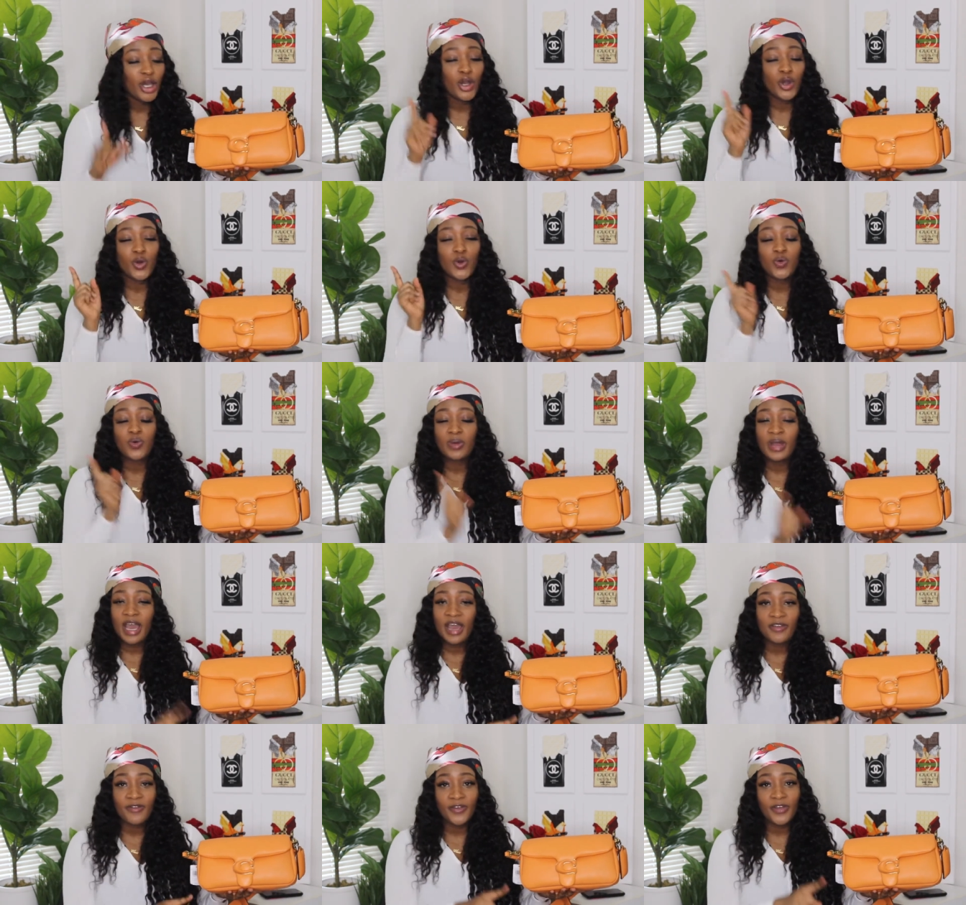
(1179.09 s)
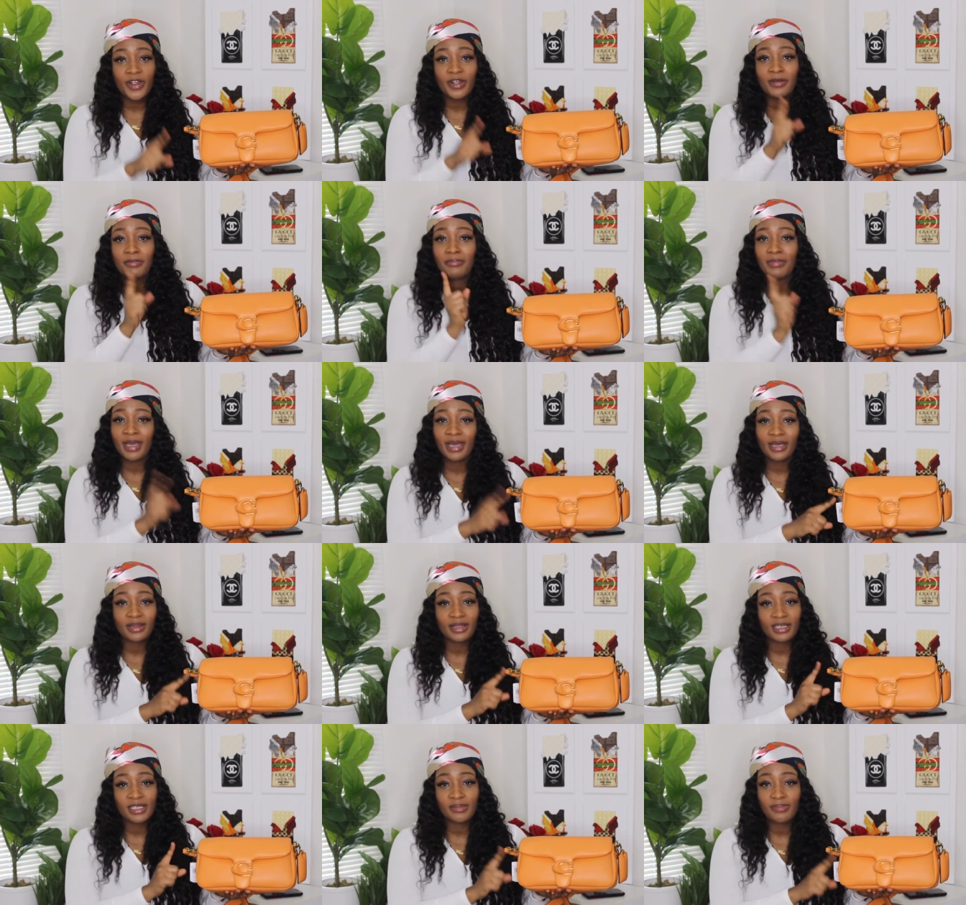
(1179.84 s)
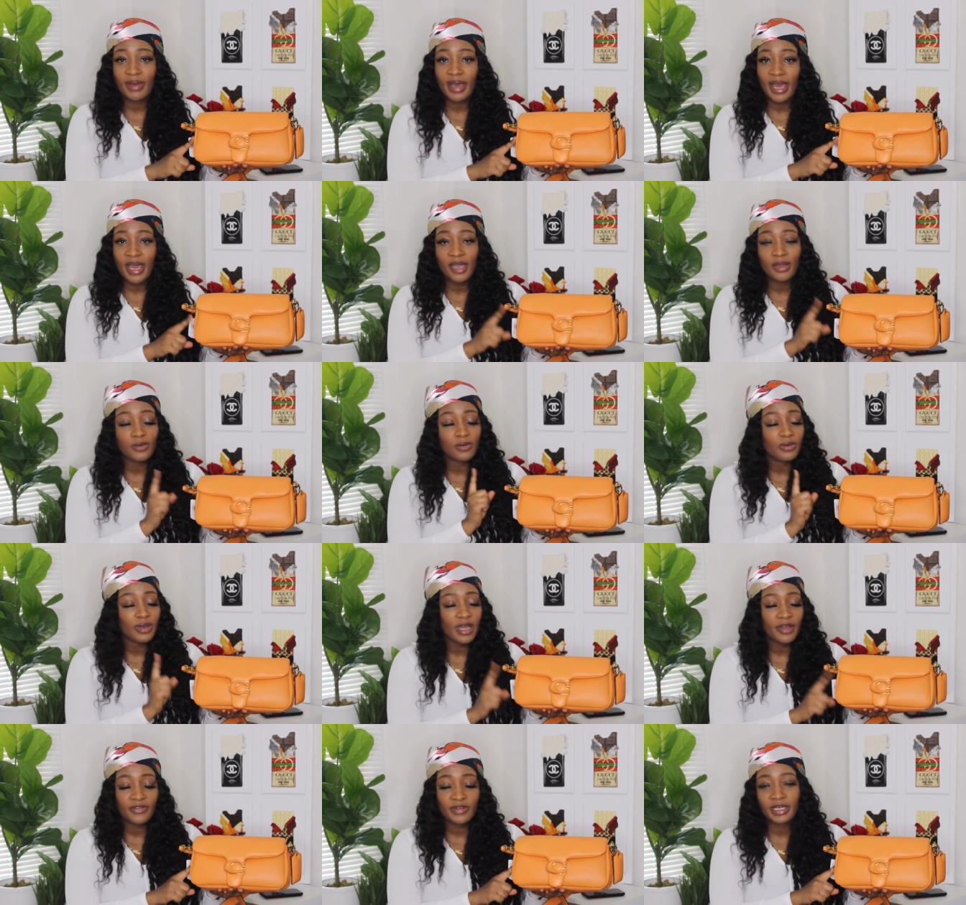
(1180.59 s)
Whoever made this bag,
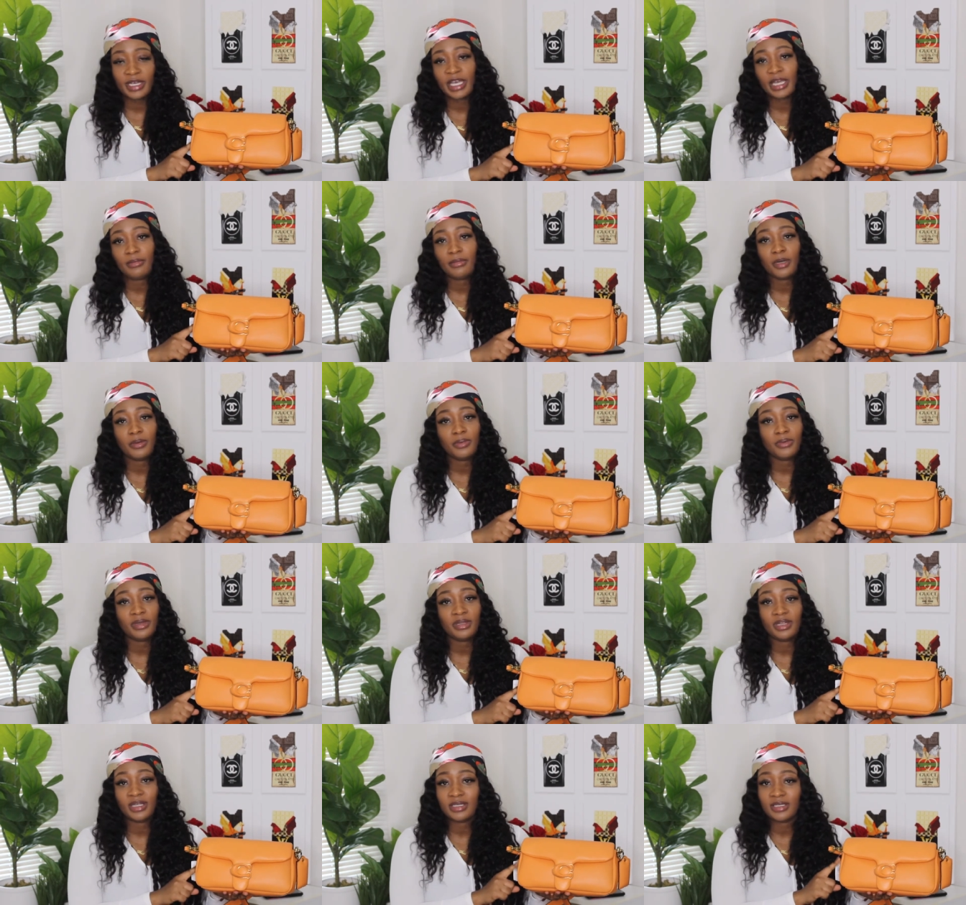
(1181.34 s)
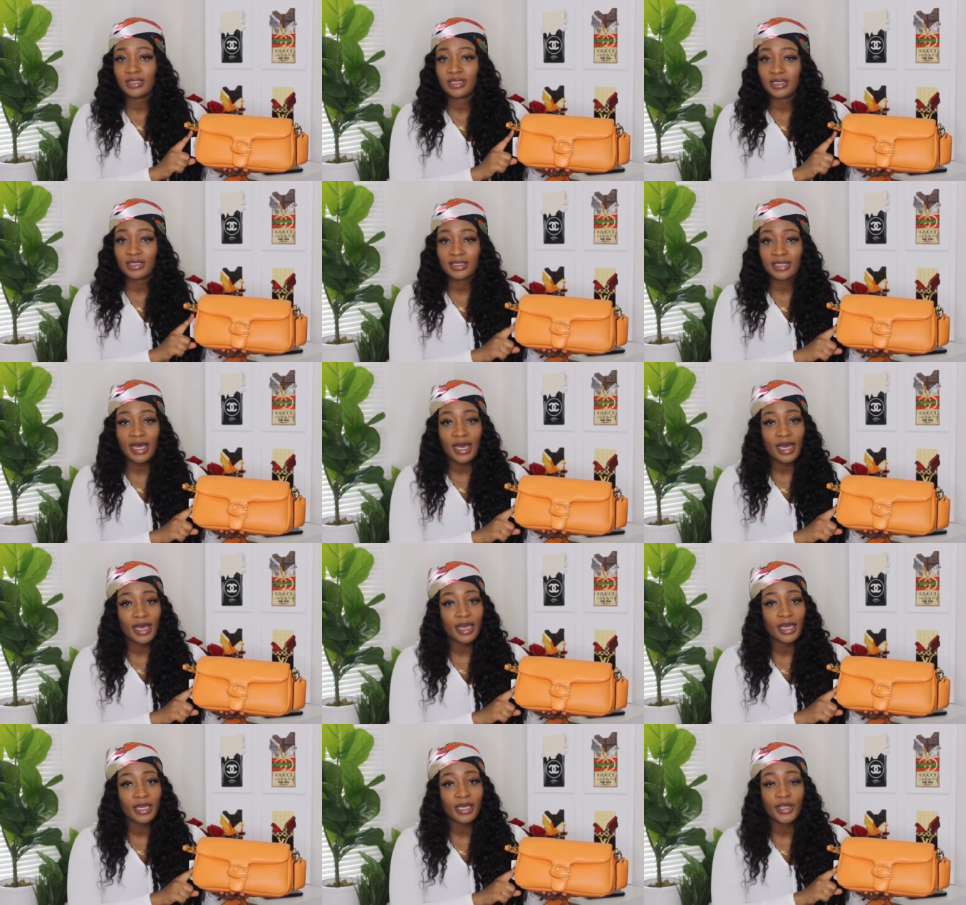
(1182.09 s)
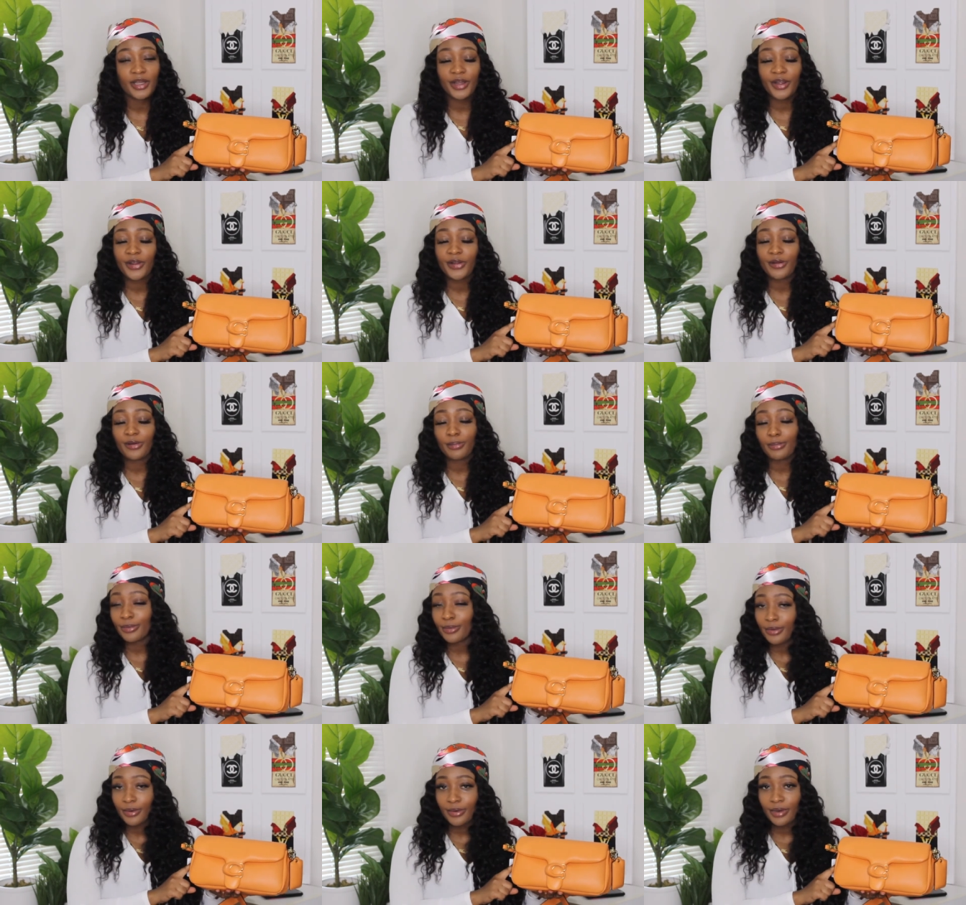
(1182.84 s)
whoever came up with this design, girl,
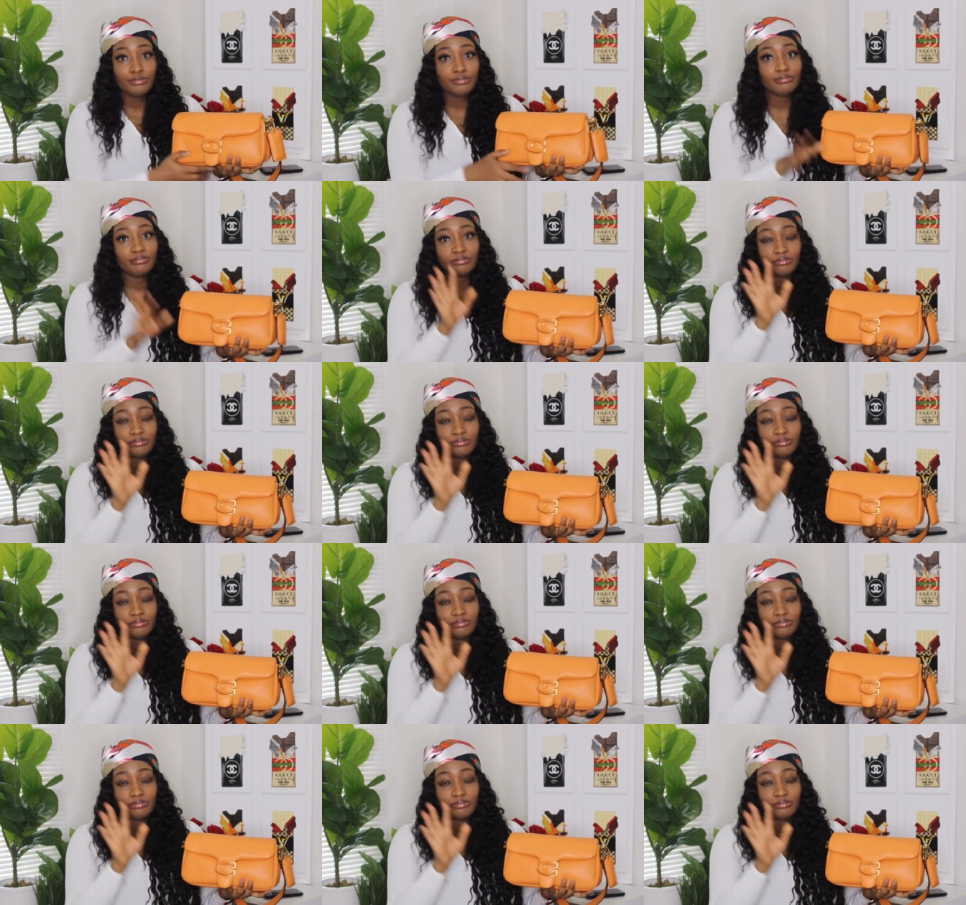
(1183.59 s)
boy,